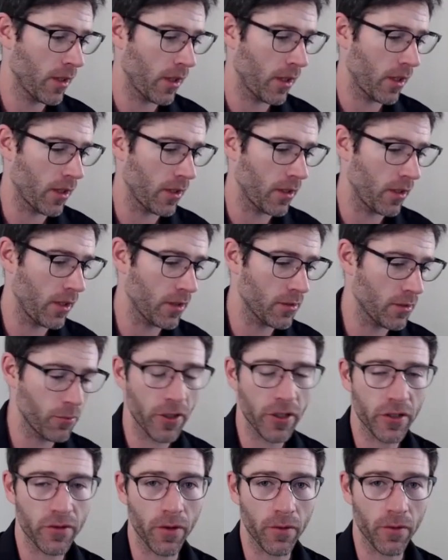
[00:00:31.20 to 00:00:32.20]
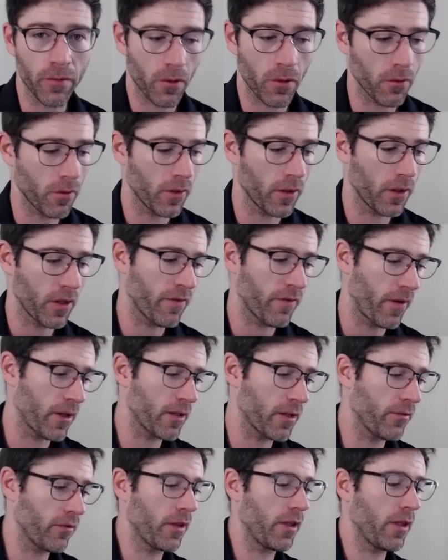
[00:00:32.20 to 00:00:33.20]
And it's pretty straightforward.
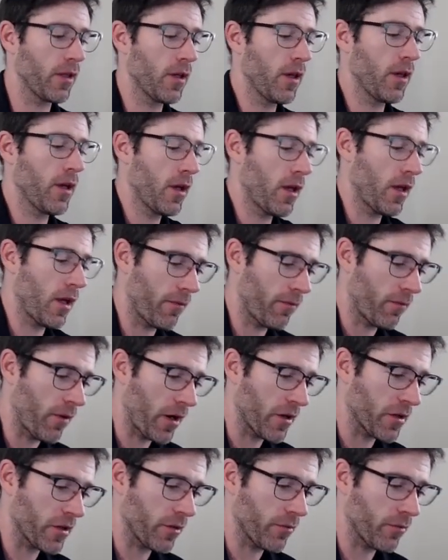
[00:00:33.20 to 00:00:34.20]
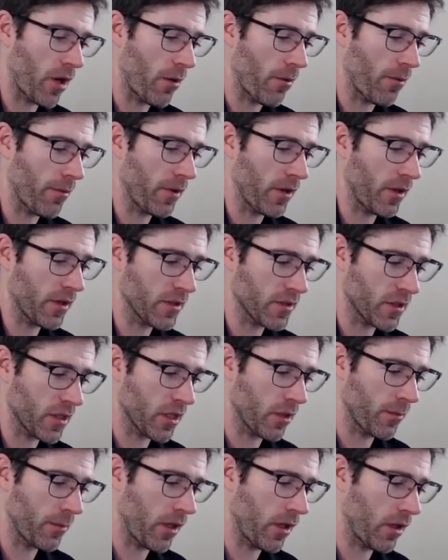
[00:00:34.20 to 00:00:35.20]
Effectively, a fraction and probability is just
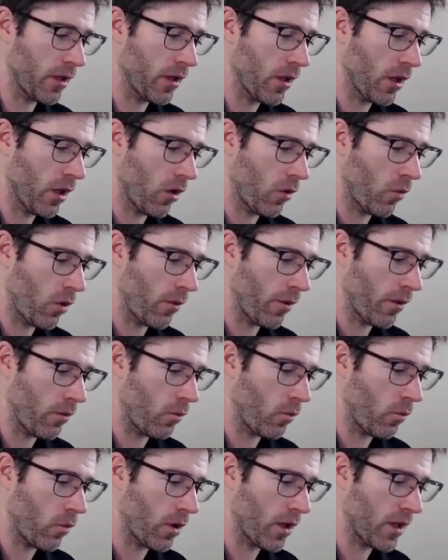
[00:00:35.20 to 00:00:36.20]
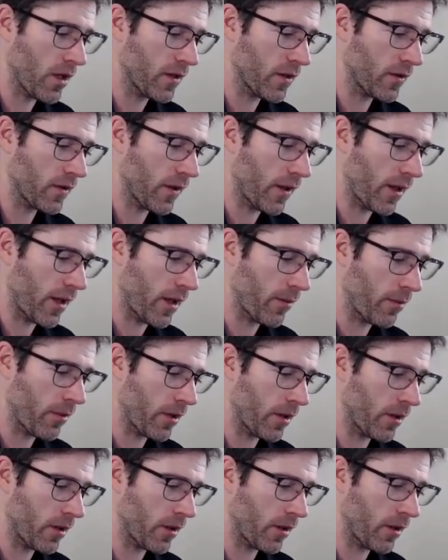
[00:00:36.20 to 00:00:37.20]
going to be what we want to
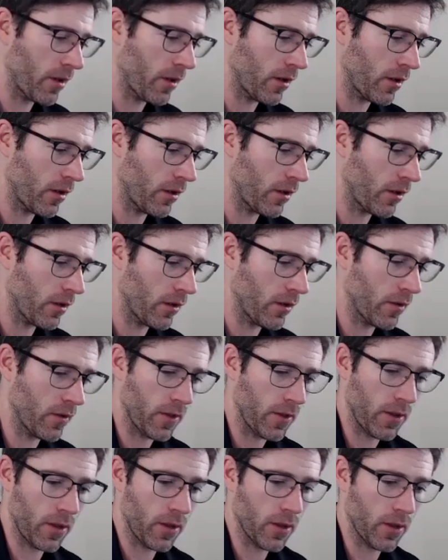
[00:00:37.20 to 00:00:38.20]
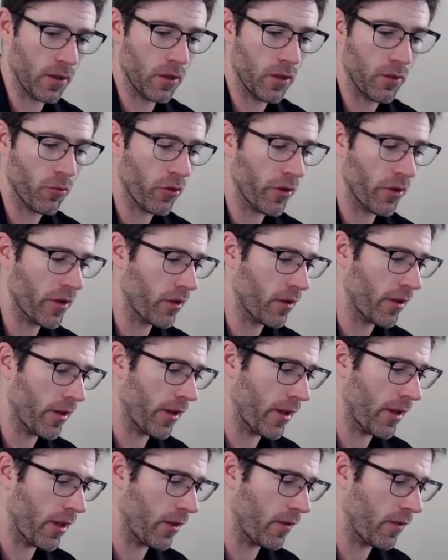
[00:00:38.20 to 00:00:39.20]
happen on the numerator
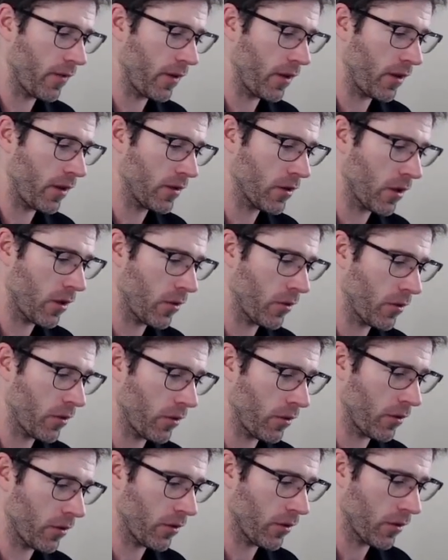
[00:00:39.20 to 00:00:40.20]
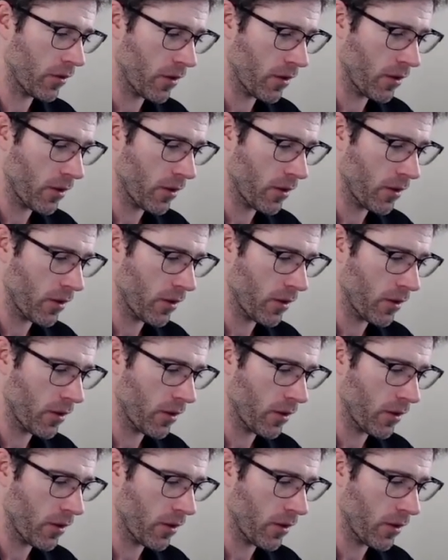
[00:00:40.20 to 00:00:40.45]
and the total